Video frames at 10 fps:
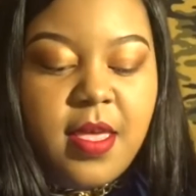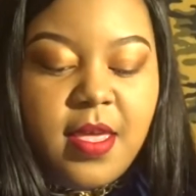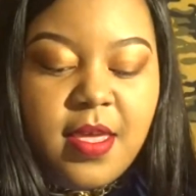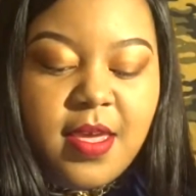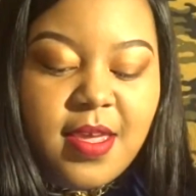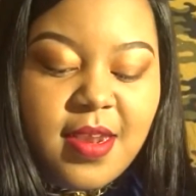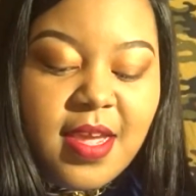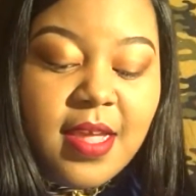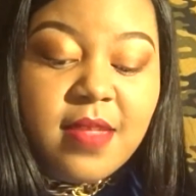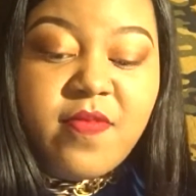and I
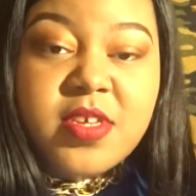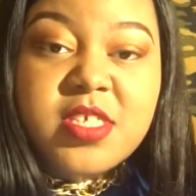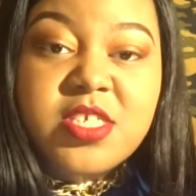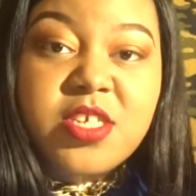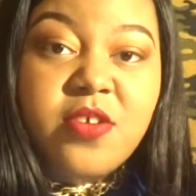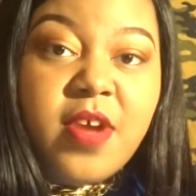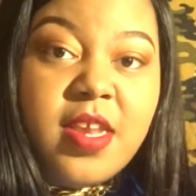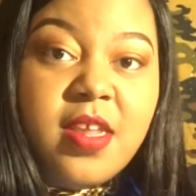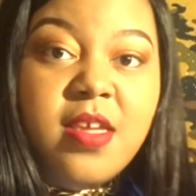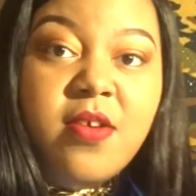got them for such a great
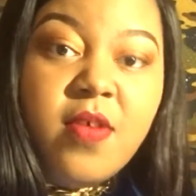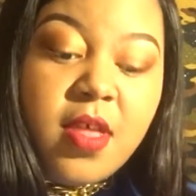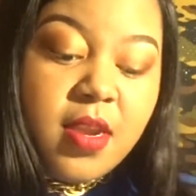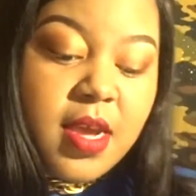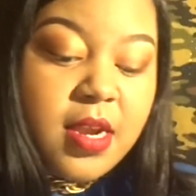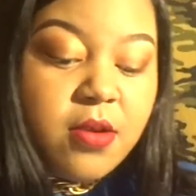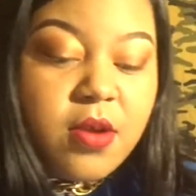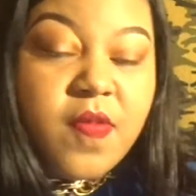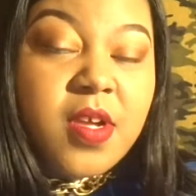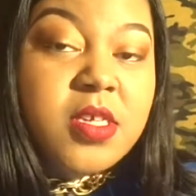deal. Now I don't
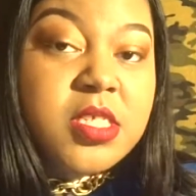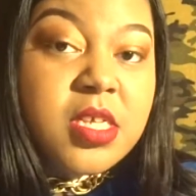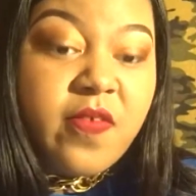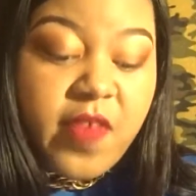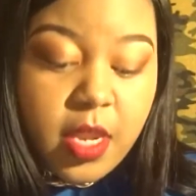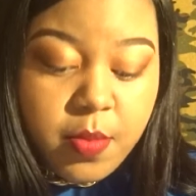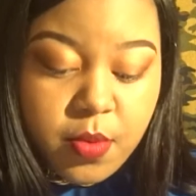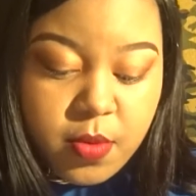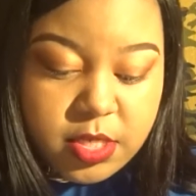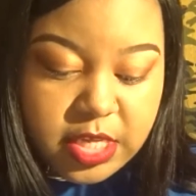know if they're still
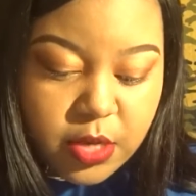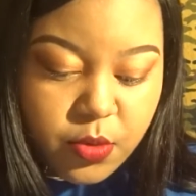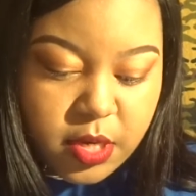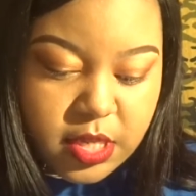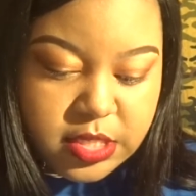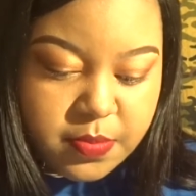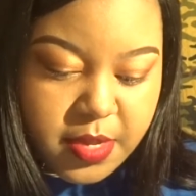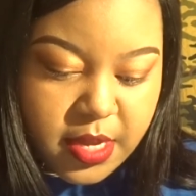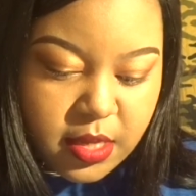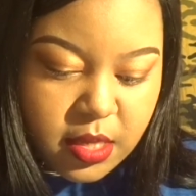available because I ordered this
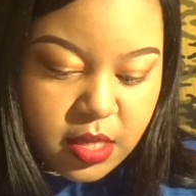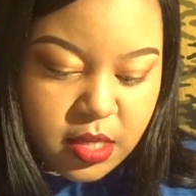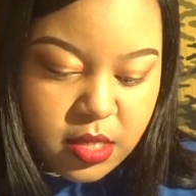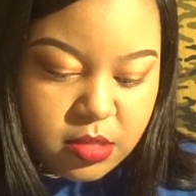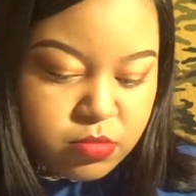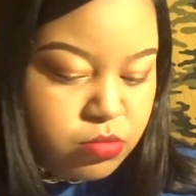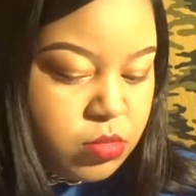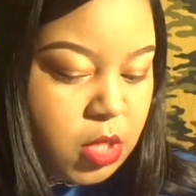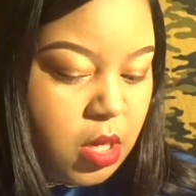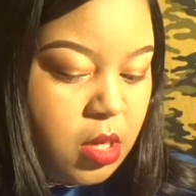back in
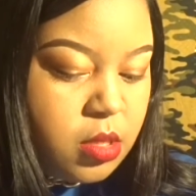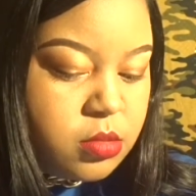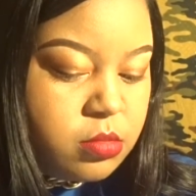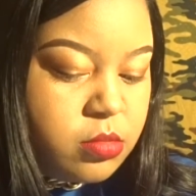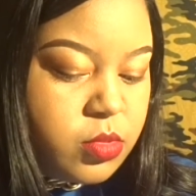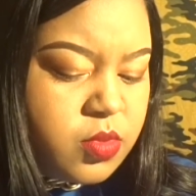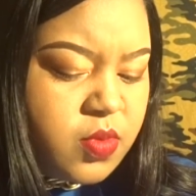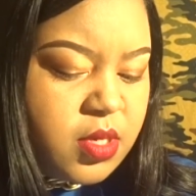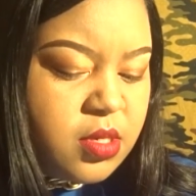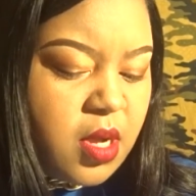
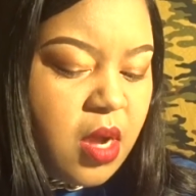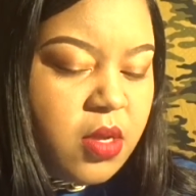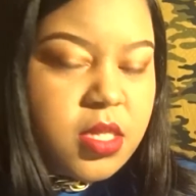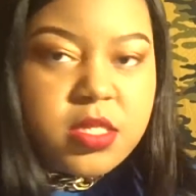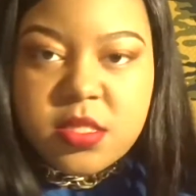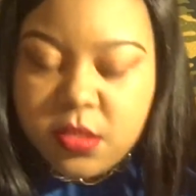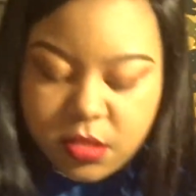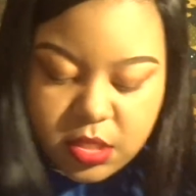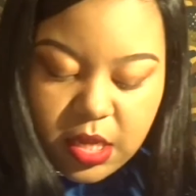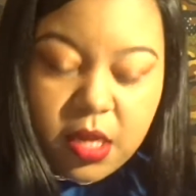what August
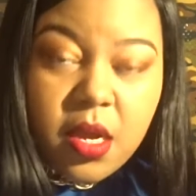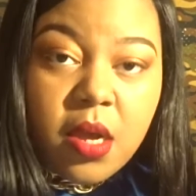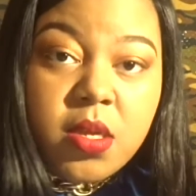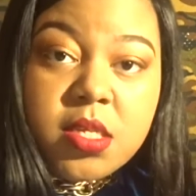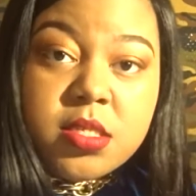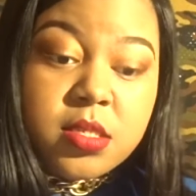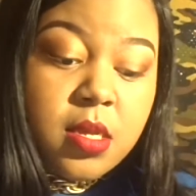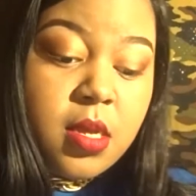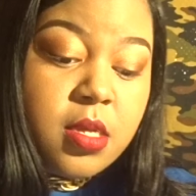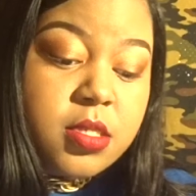in August
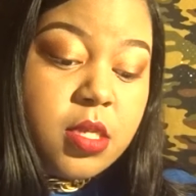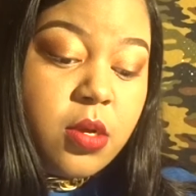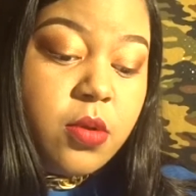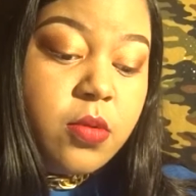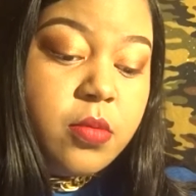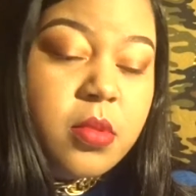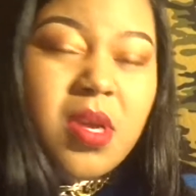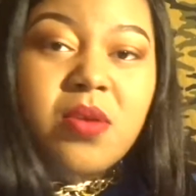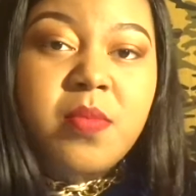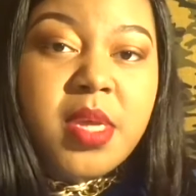so
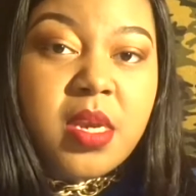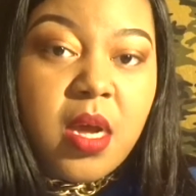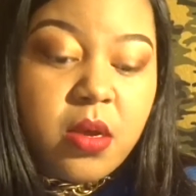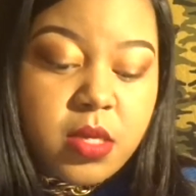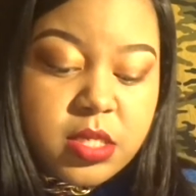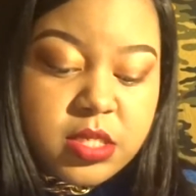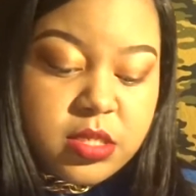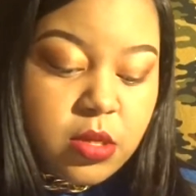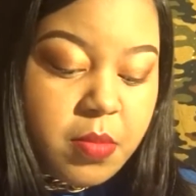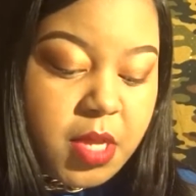no mid-August
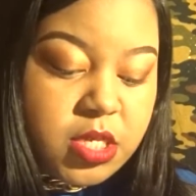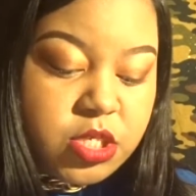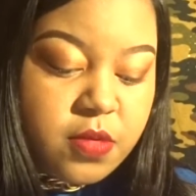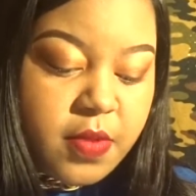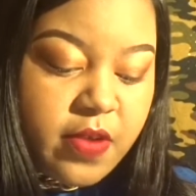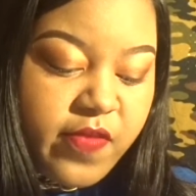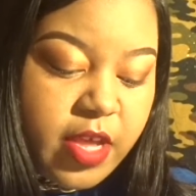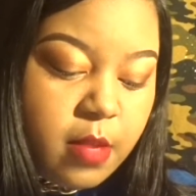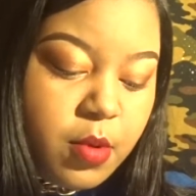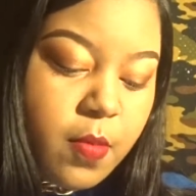so I'm not sure if they're
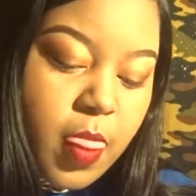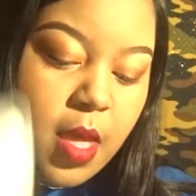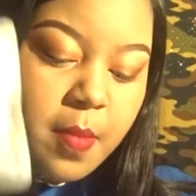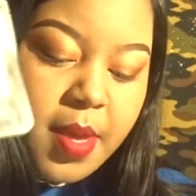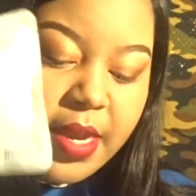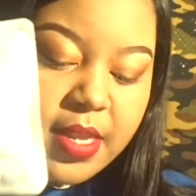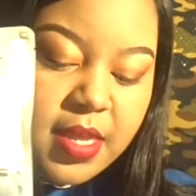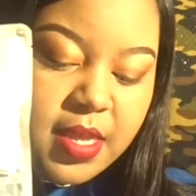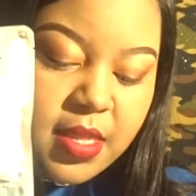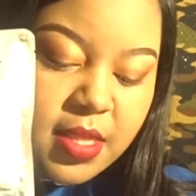available but I
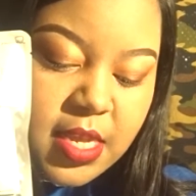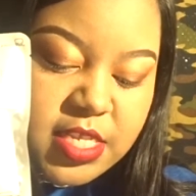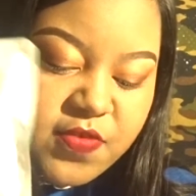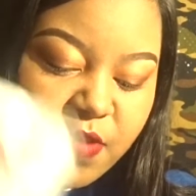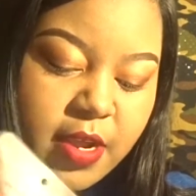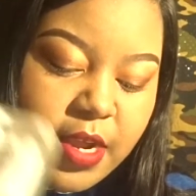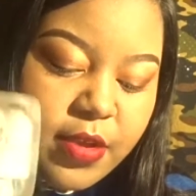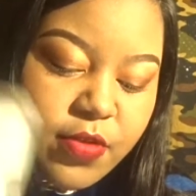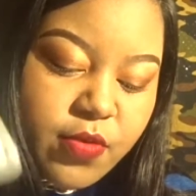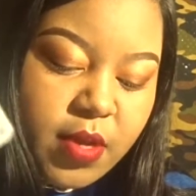did get these for like three